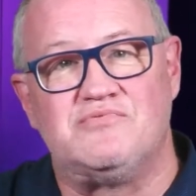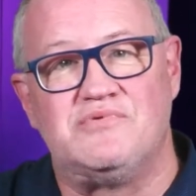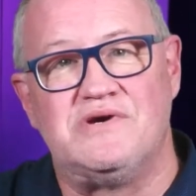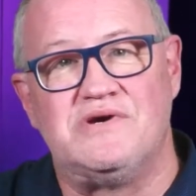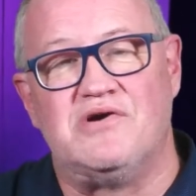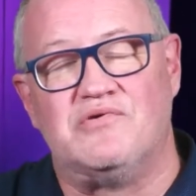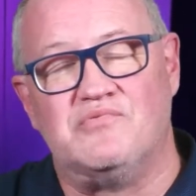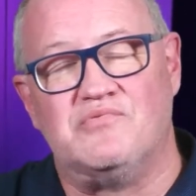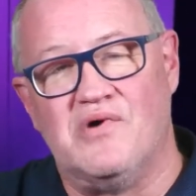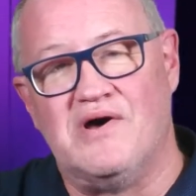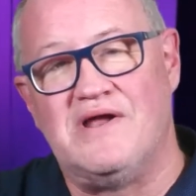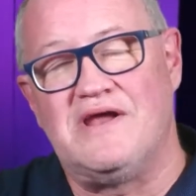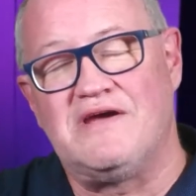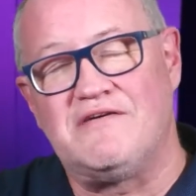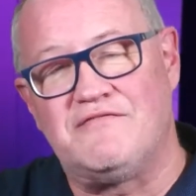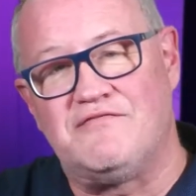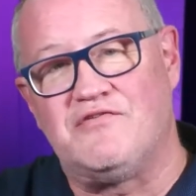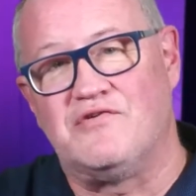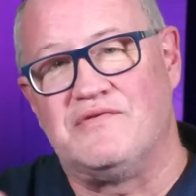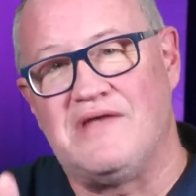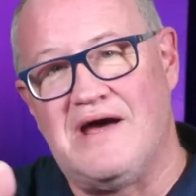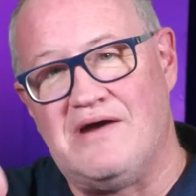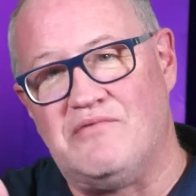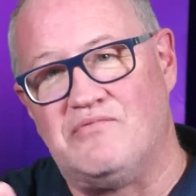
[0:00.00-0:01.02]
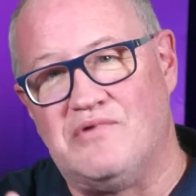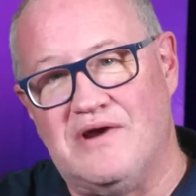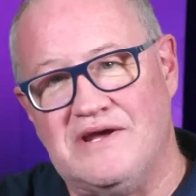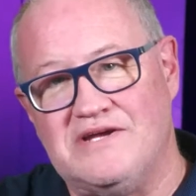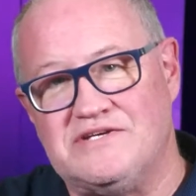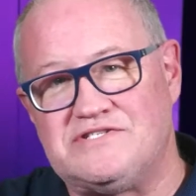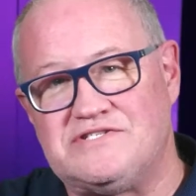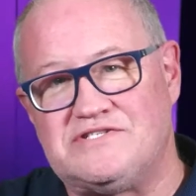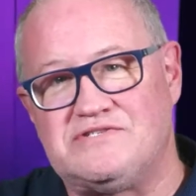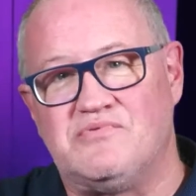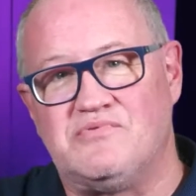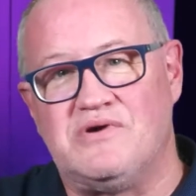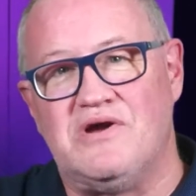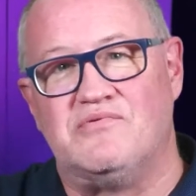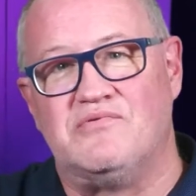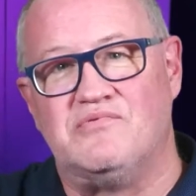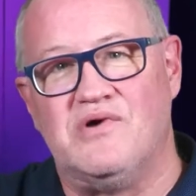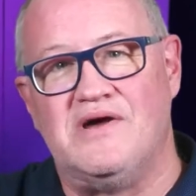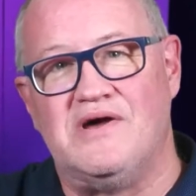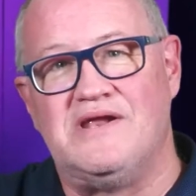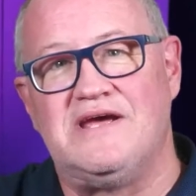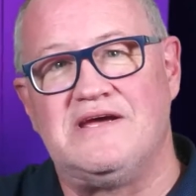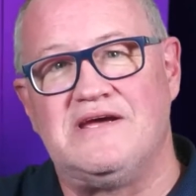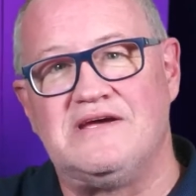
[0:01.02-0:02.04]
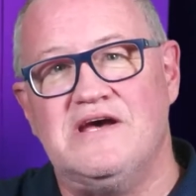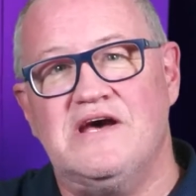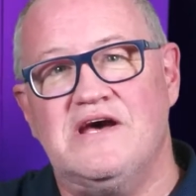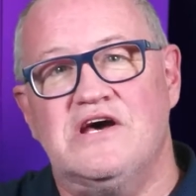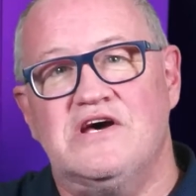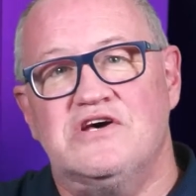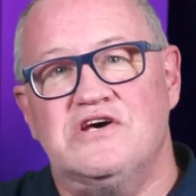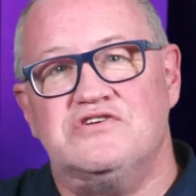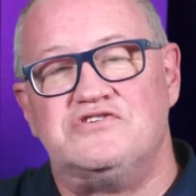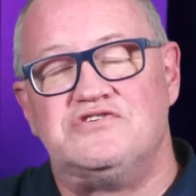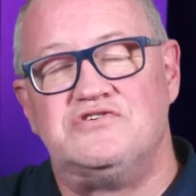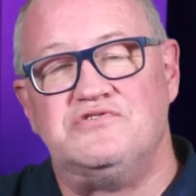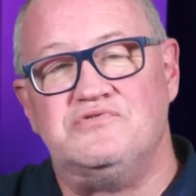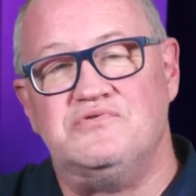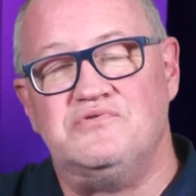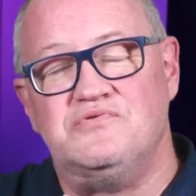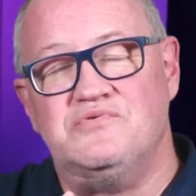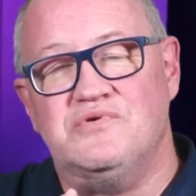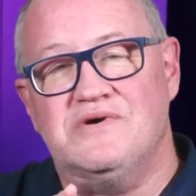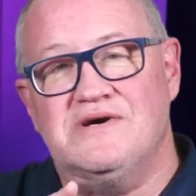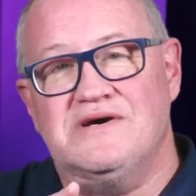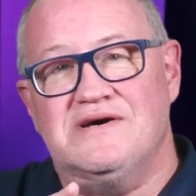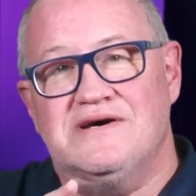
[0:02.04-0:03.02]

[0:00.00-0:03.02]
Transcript: We are running for that race. We are running to